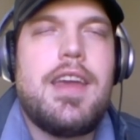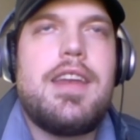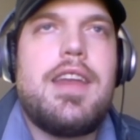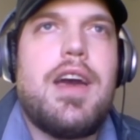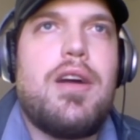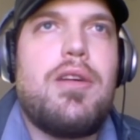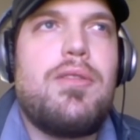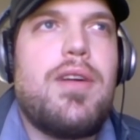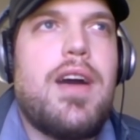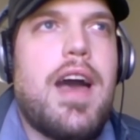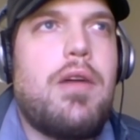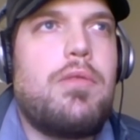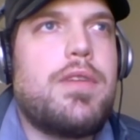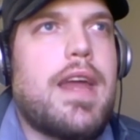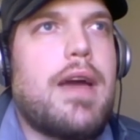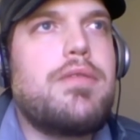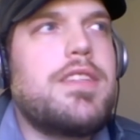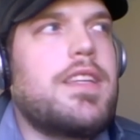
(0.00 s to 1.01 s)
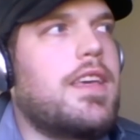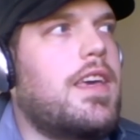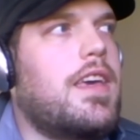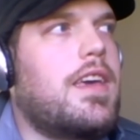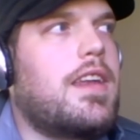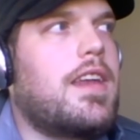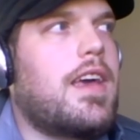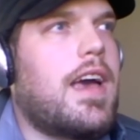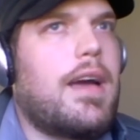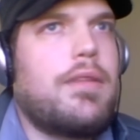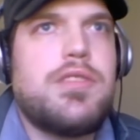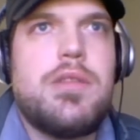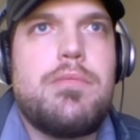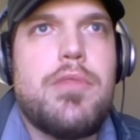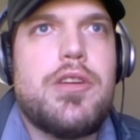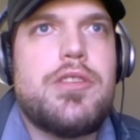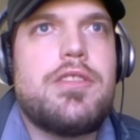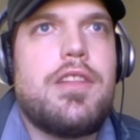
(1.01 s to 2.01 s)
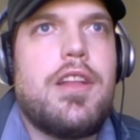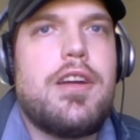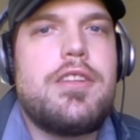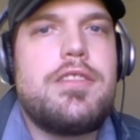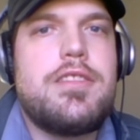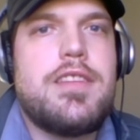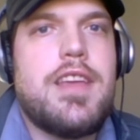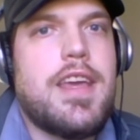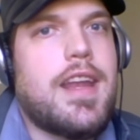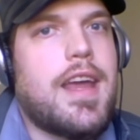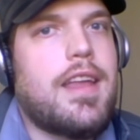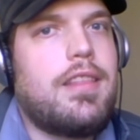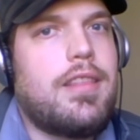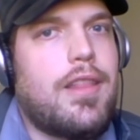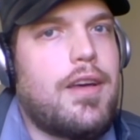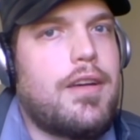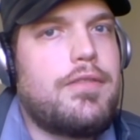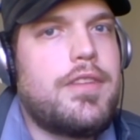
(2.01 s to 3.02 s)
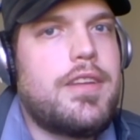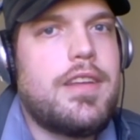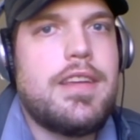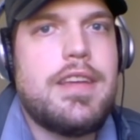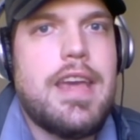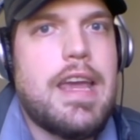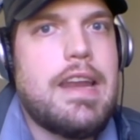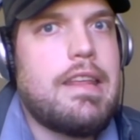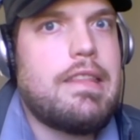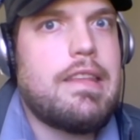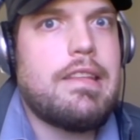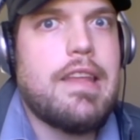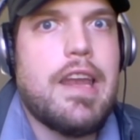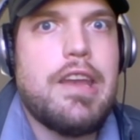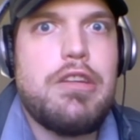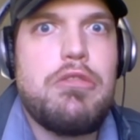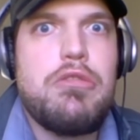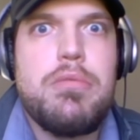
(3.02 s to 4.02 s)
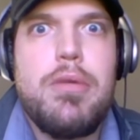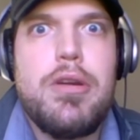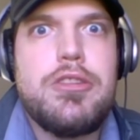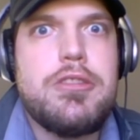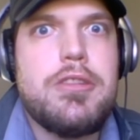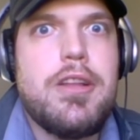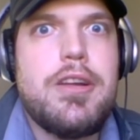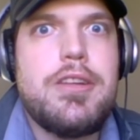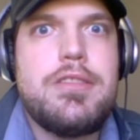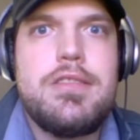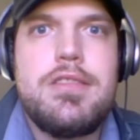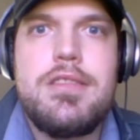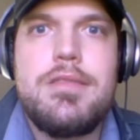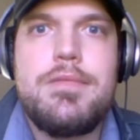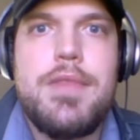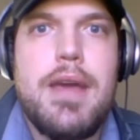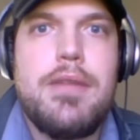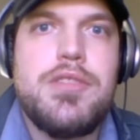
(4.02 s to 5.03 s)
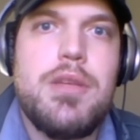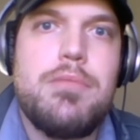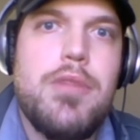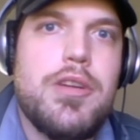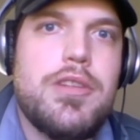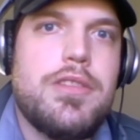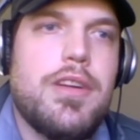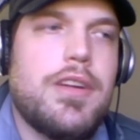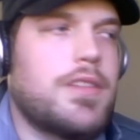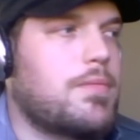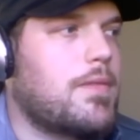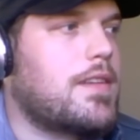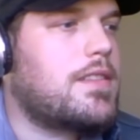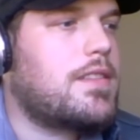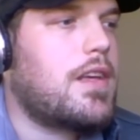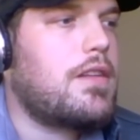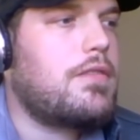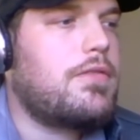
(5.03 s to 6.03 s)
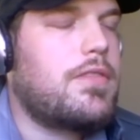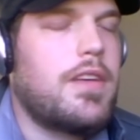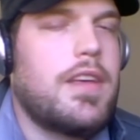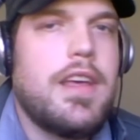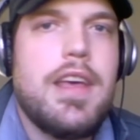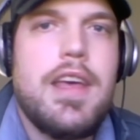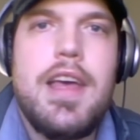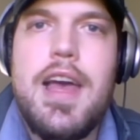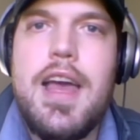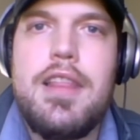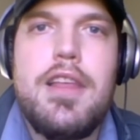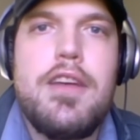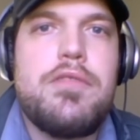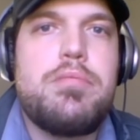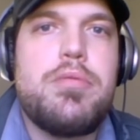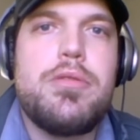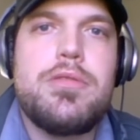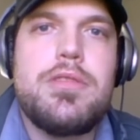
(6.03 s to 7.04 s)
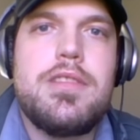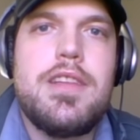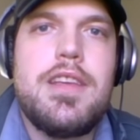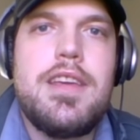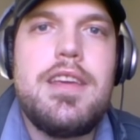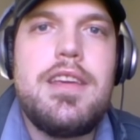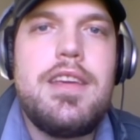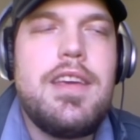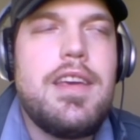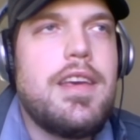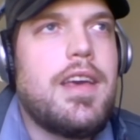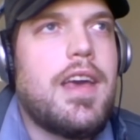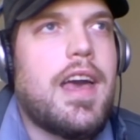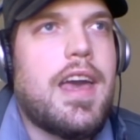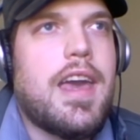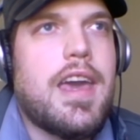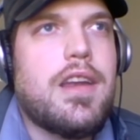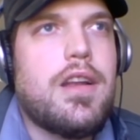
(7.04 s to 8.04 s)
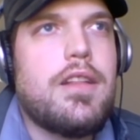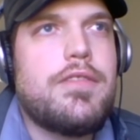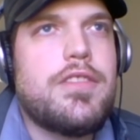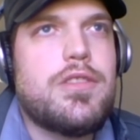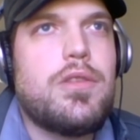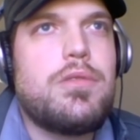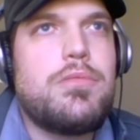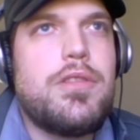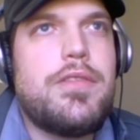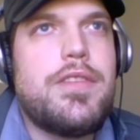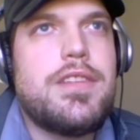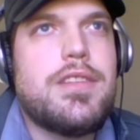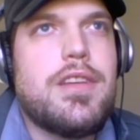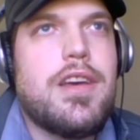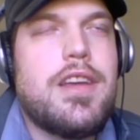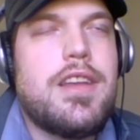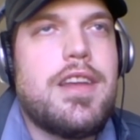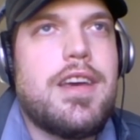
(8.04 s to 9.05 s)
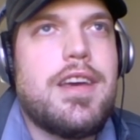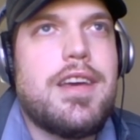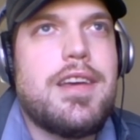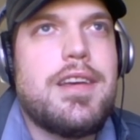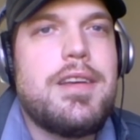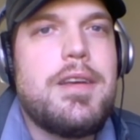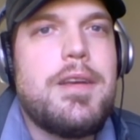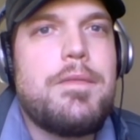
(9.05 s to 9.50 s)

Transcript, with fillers: Now, when I was a kid, I was in martial arts, and I loved anything that had to do with martial arts. I was in martial arts myself. I loved Bruce Lee. I had all of his old movies on. Uh,